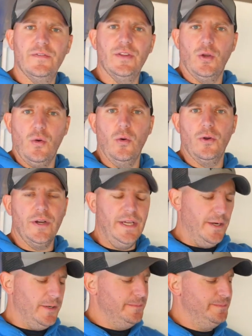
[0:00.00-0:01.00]
in the corner
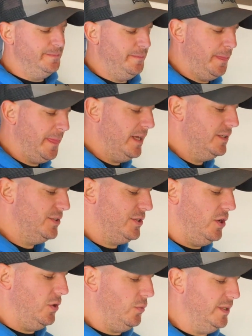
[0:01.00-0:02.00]
here.
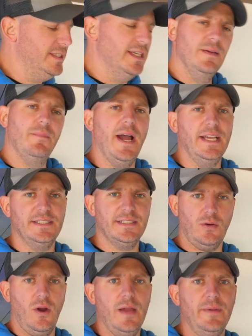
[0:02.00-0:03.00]
So we did it by
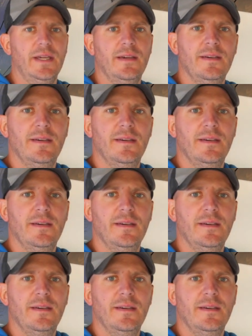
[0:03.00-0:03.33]
scribing.